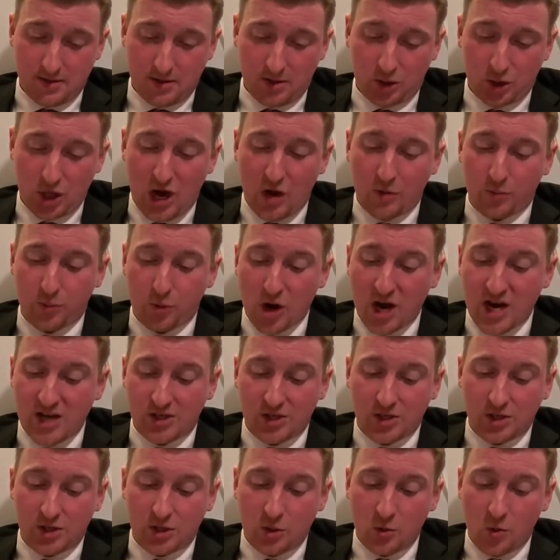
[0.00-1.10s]
shout
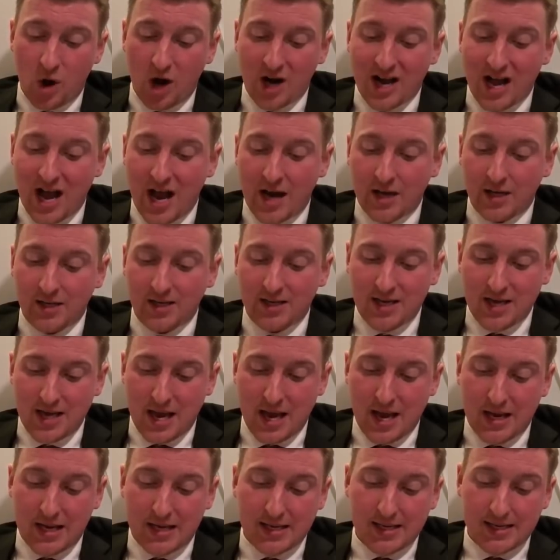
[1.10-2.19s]
praises to our God and
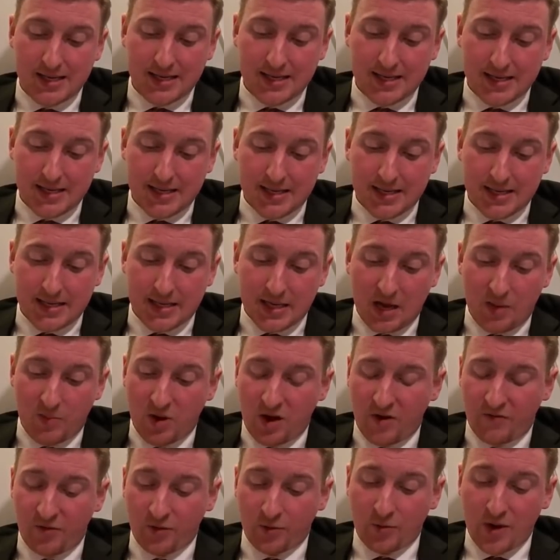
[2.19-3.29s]
King.
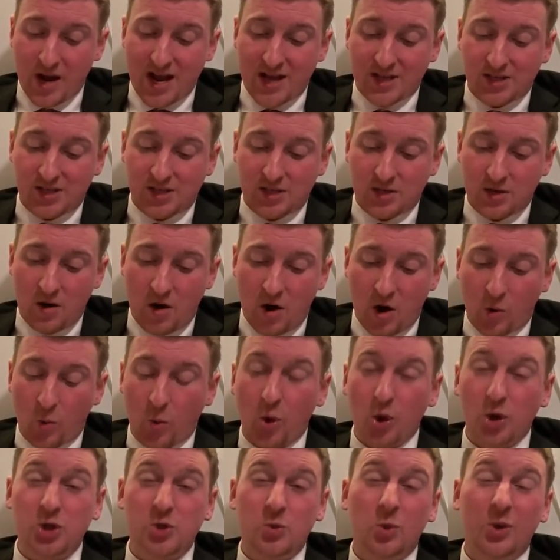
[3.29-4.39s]
Above the rest, our
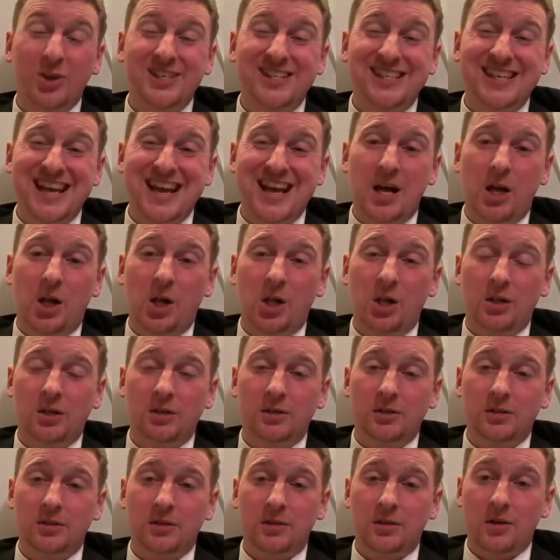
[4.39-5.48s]
words will tell,
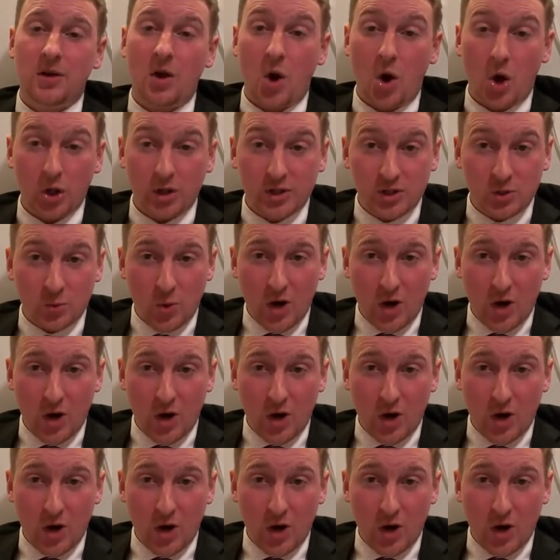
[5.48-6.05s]
all is